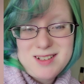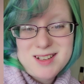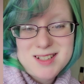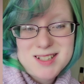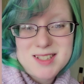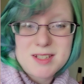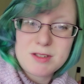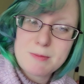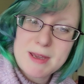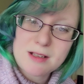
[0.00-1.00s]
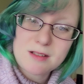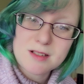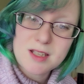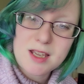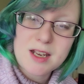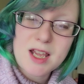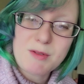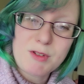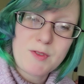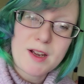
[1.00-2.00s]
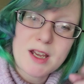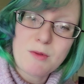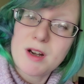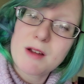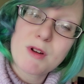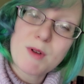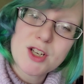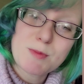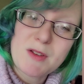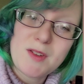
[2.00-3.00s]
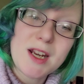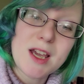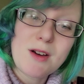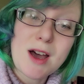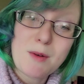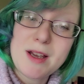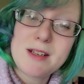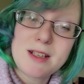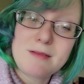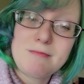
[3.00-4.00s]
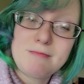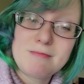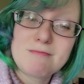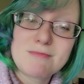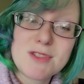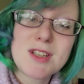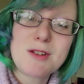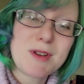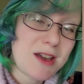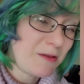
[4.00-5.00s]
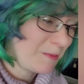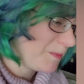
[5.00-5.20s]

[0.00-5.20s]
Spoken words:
you guys can see what the back looks like, and I will find out when I rewatch my video how I did. So here we go.